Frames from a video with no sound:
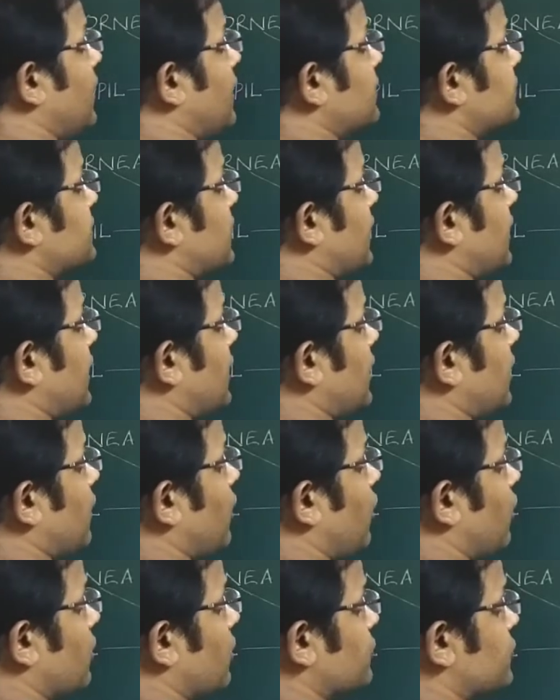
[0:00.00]
there is
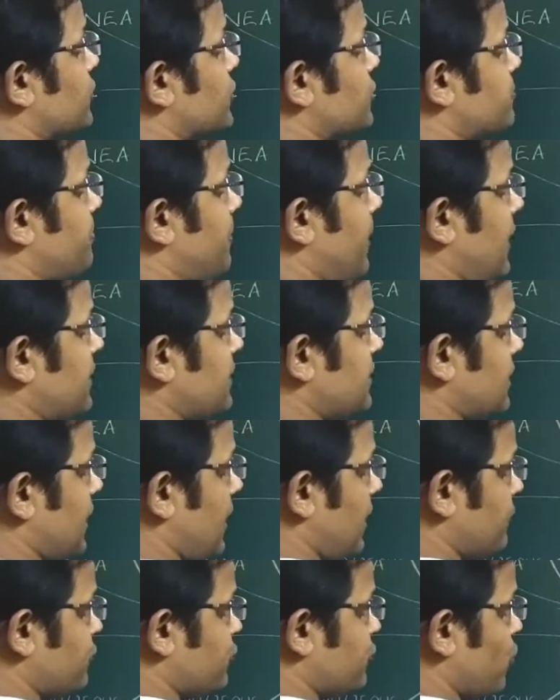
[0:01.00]
again a lot of space
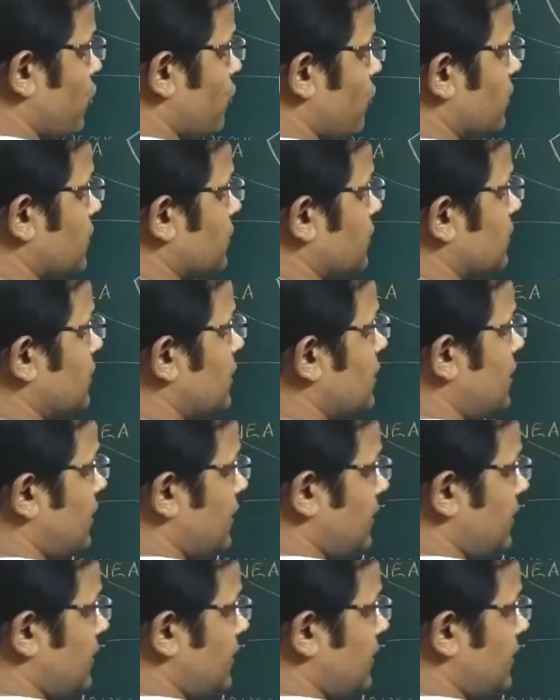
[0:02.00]
left over.